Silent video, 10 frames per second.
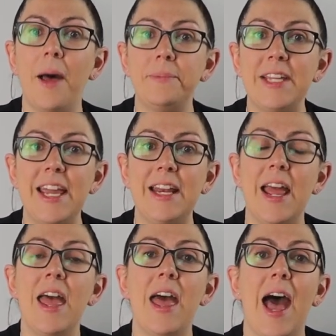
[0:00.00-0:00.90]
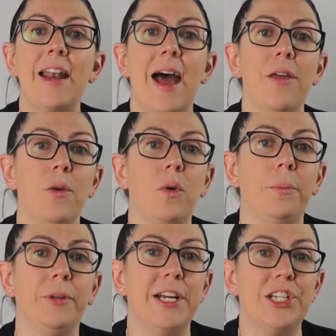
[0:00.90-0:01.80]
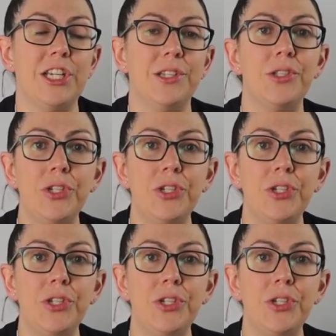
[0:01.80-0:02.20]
update on how the corporation is